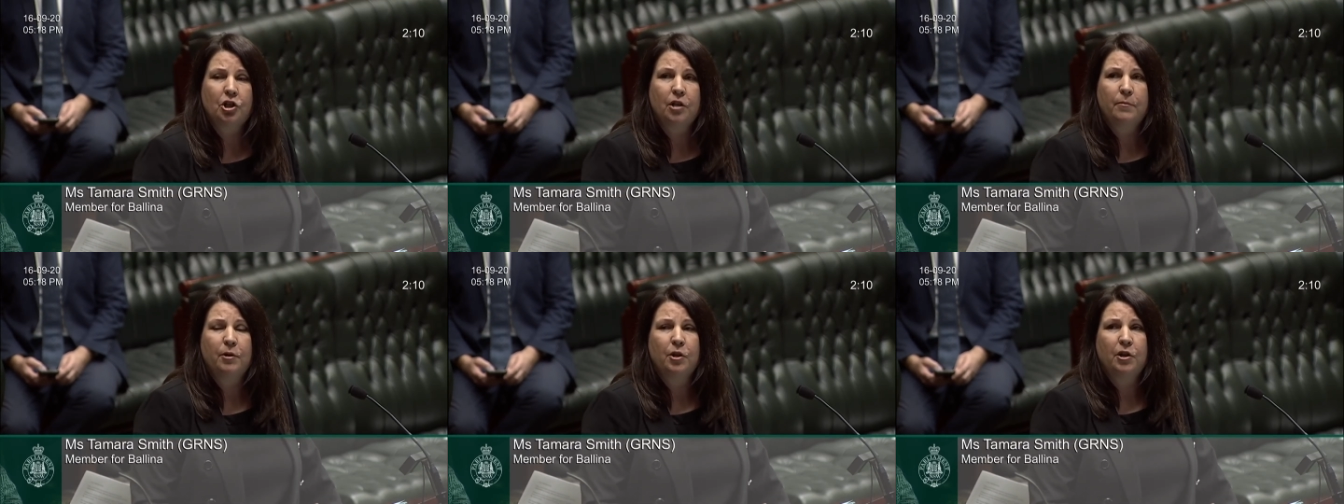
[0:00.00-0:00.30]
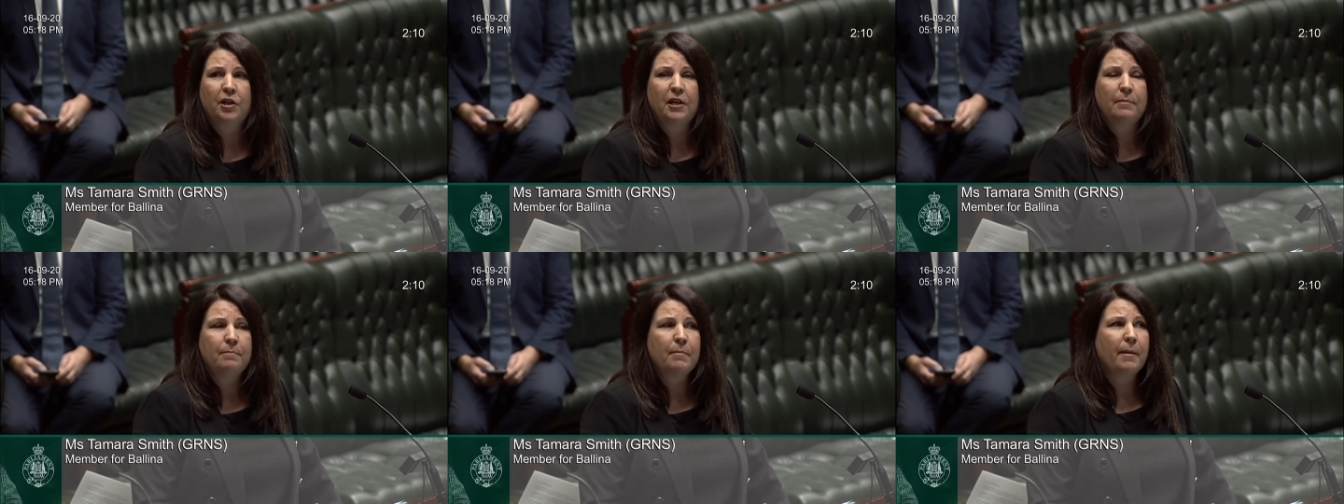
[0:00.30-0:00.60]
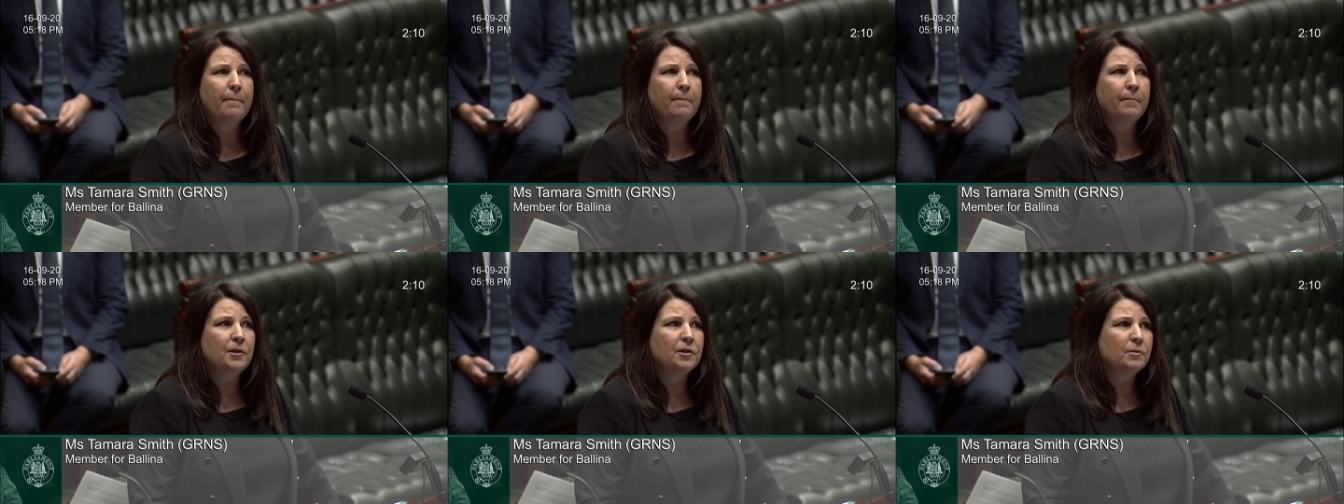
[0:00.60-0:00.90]
community
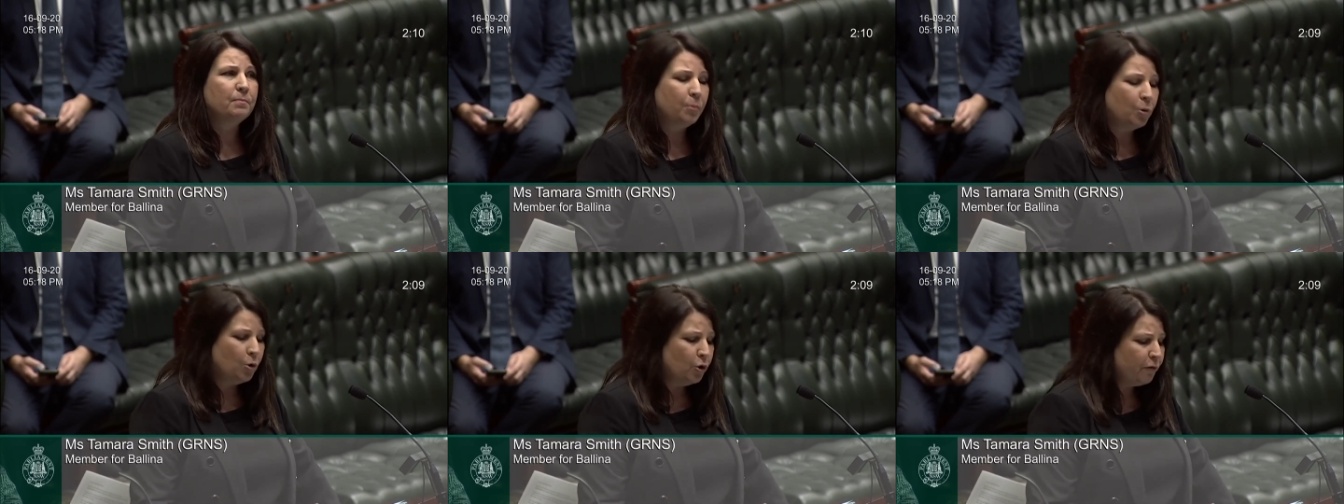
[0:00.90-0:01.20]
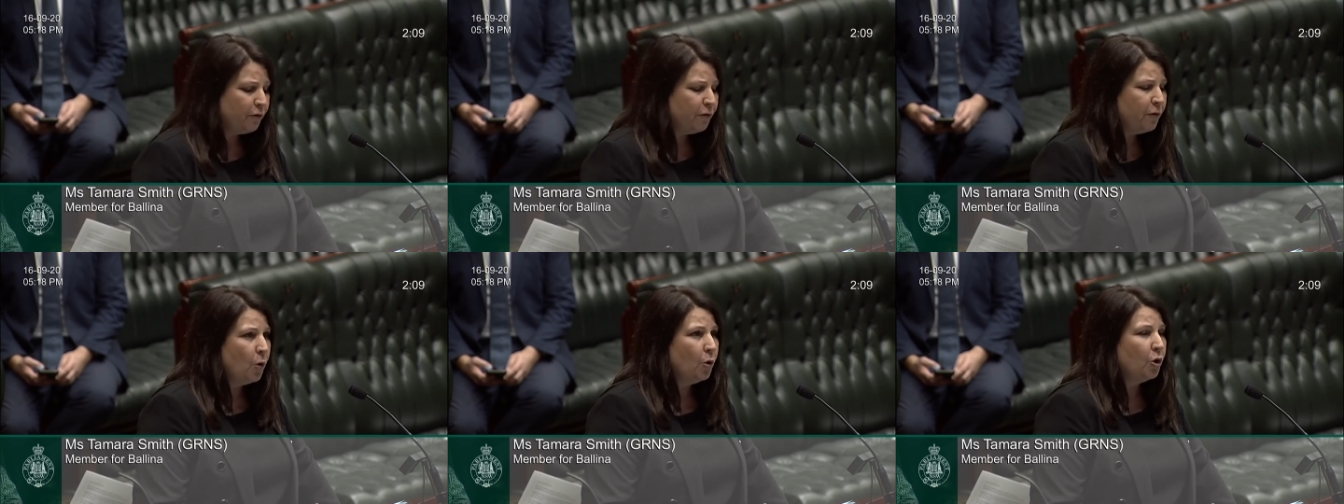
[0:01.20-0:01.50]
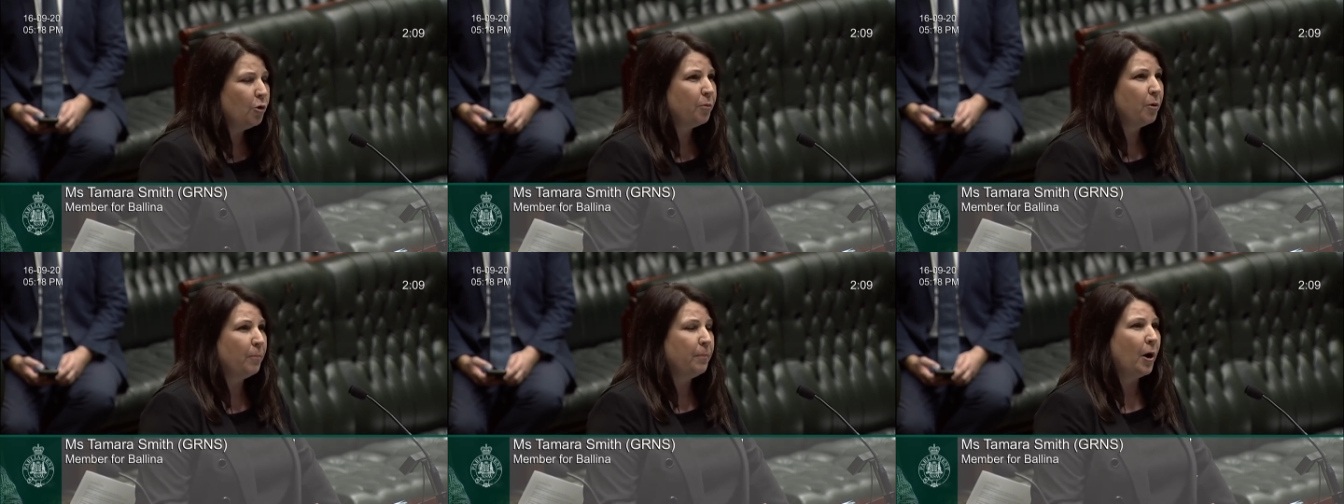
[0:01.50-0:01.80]
members put forward
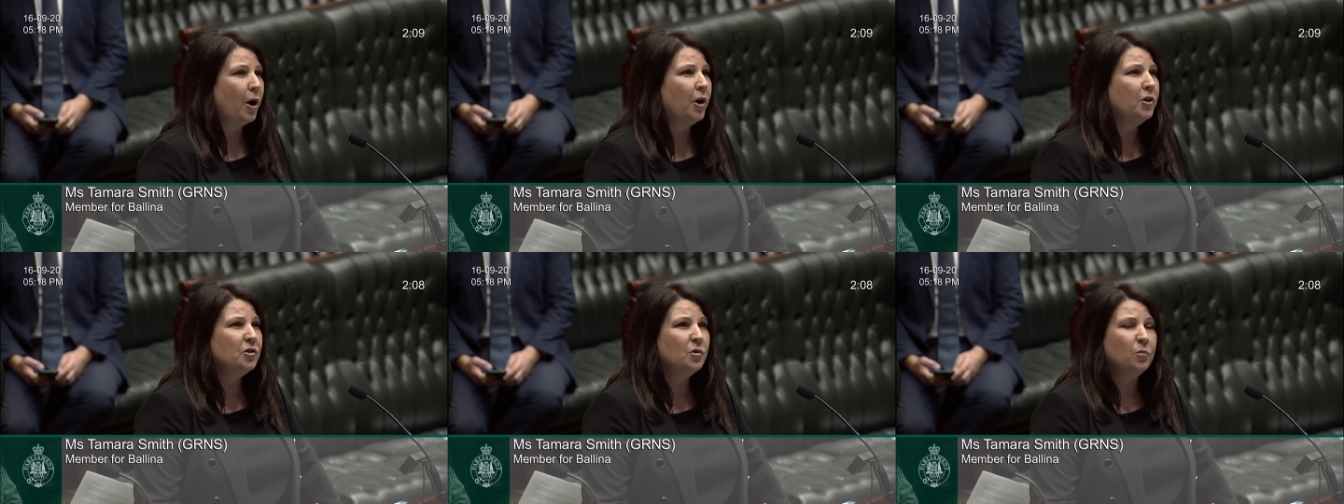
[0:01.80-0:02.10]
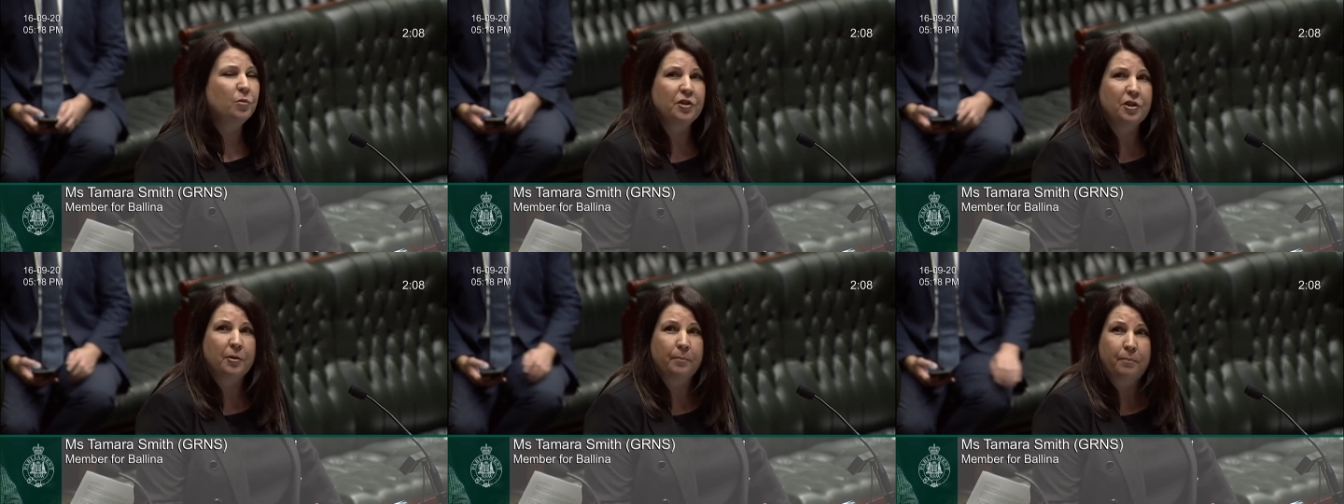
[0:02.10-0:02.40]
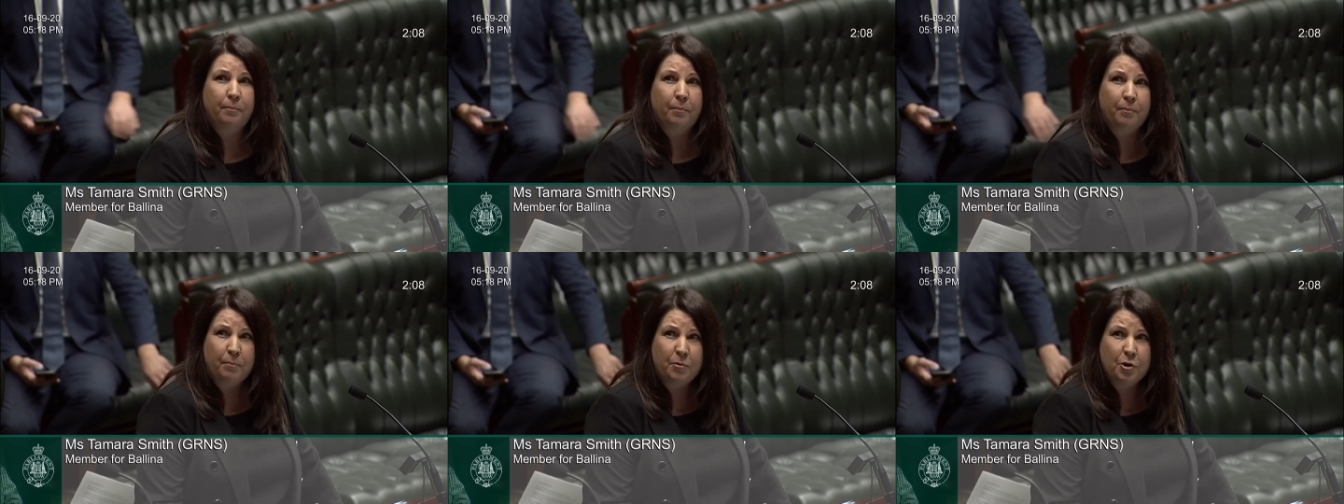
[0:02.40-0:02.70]
a proposal with the
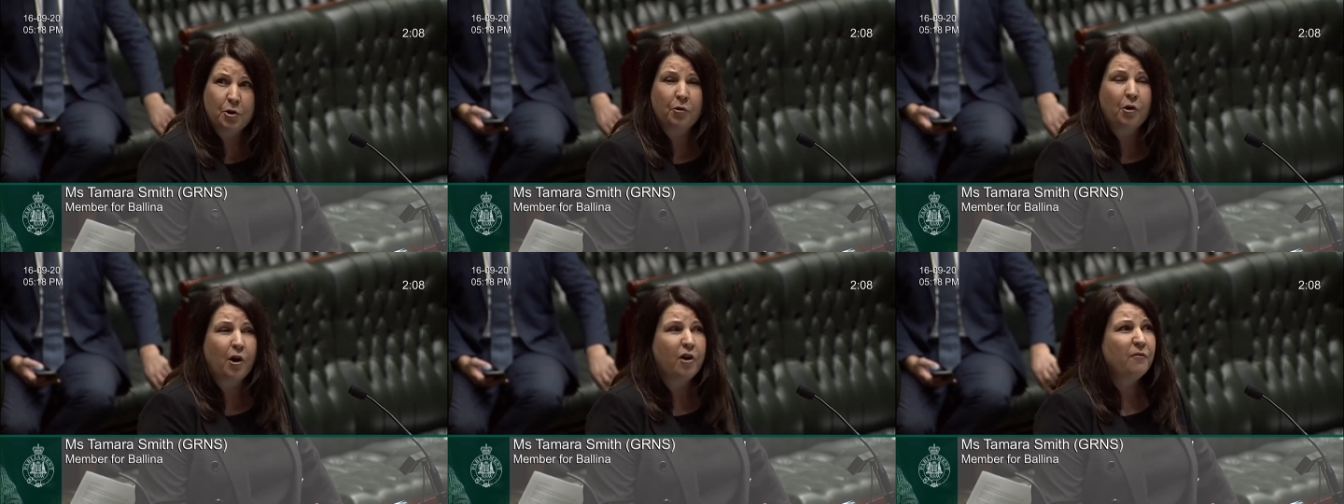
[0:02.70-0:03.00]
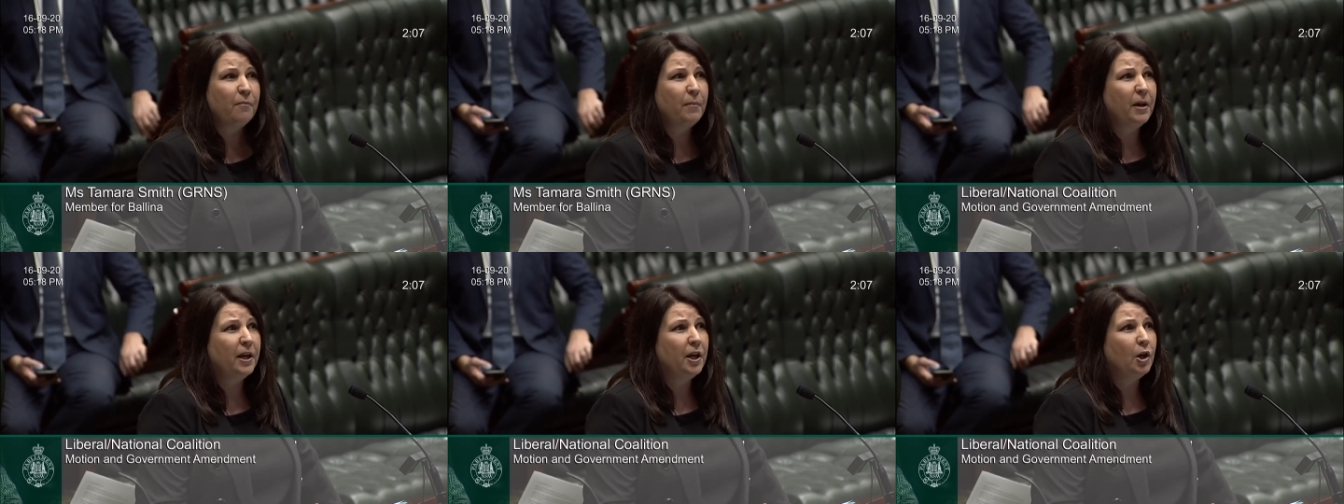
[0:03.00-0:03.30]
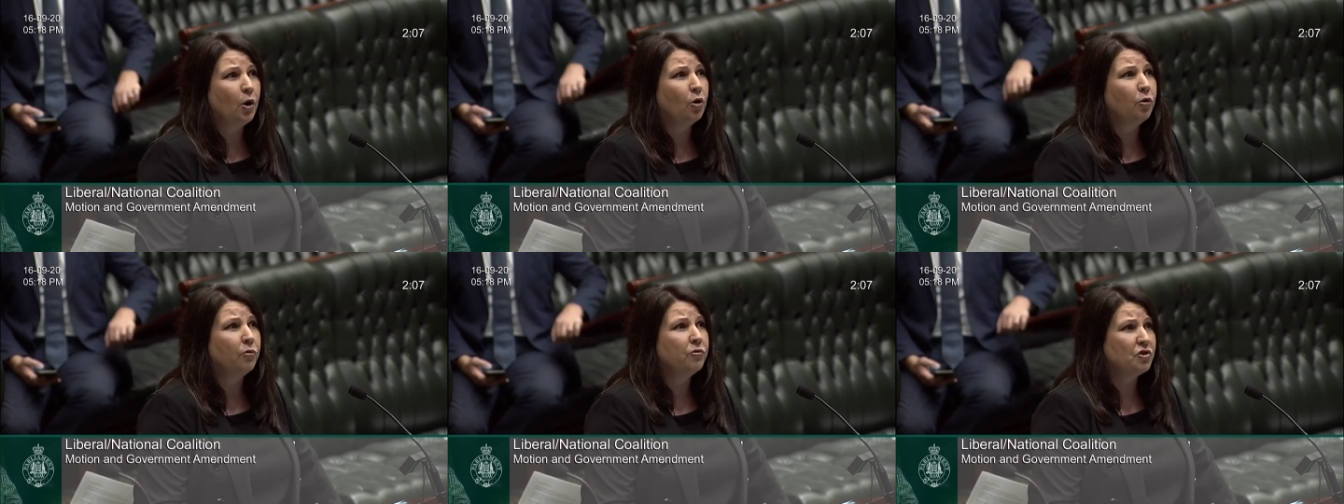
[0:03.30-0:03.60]
Bureau of
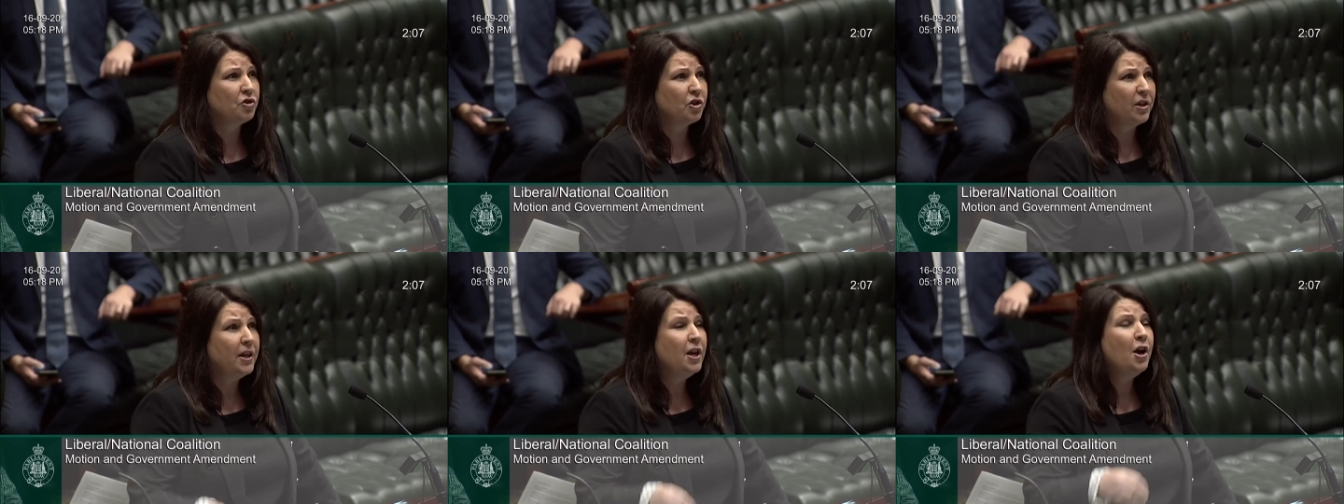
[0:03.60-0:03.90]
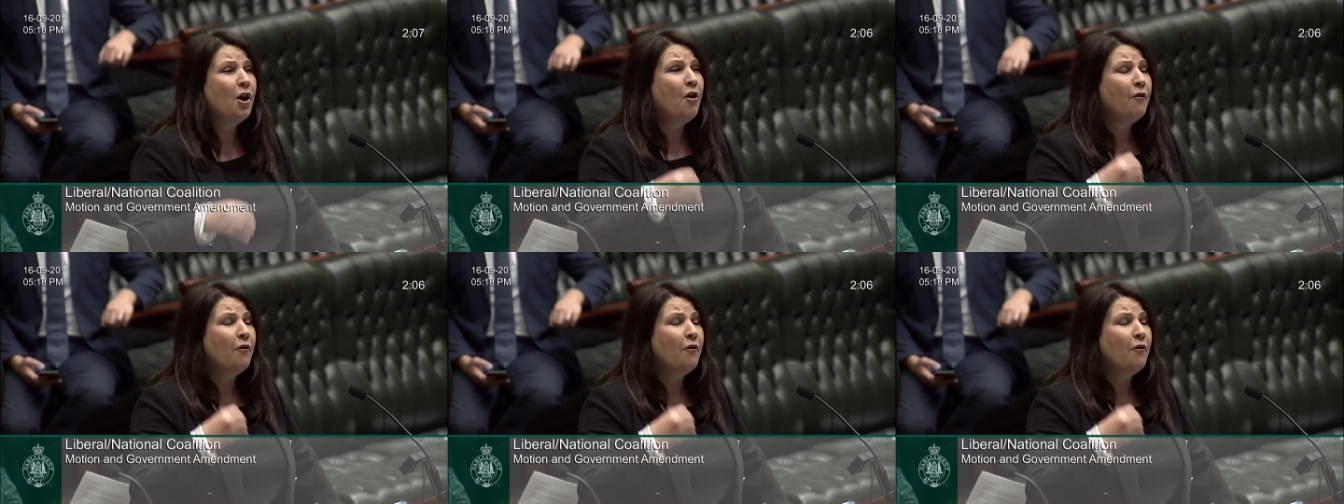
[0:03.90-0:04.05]
Meteorology